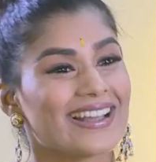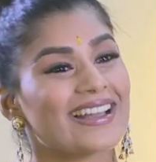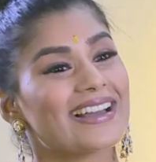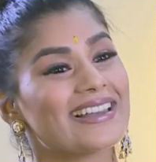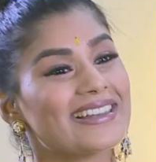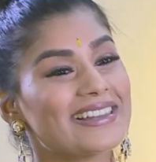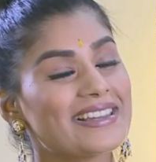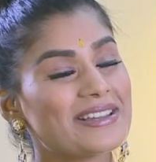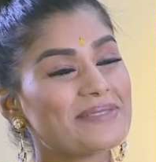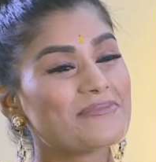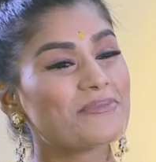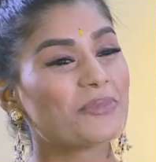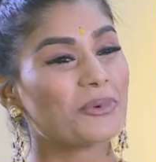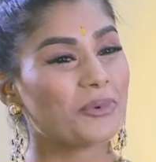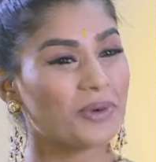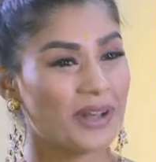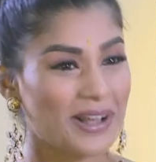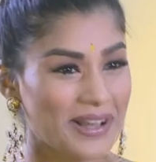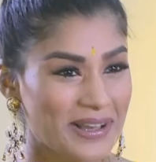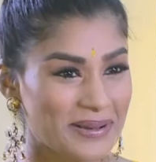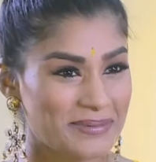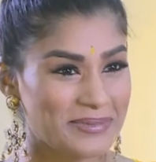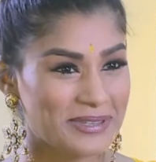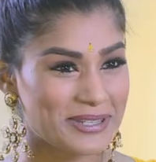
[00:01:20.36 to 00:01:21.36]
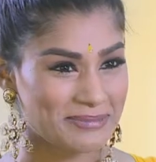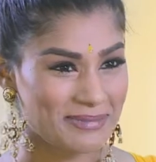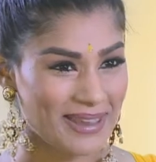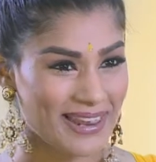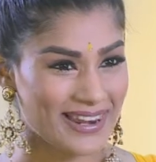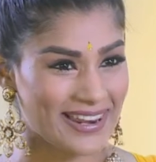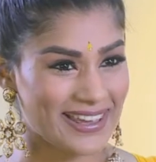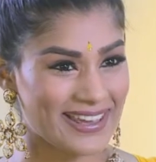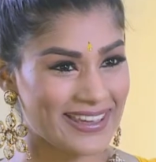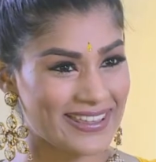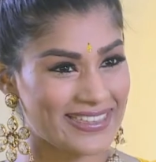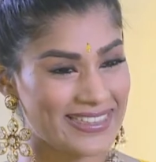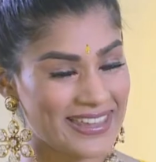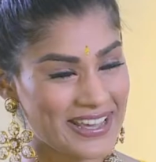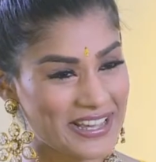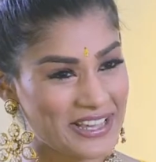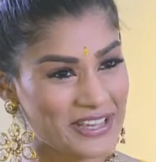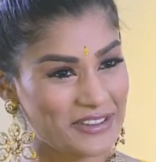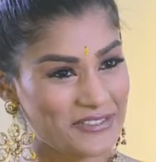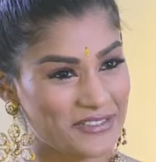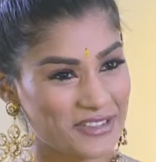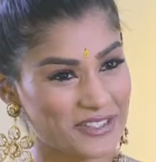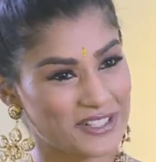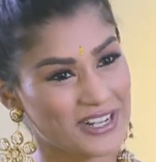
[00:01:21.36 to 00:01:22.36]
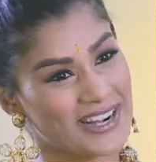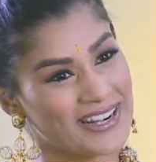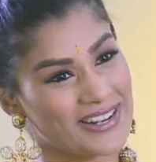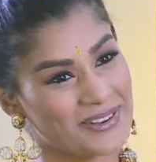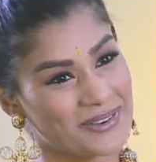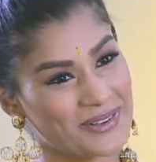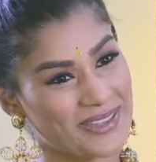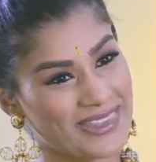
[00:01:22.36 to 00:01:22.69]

Kalim, welcome to Mela. Thank you for chatting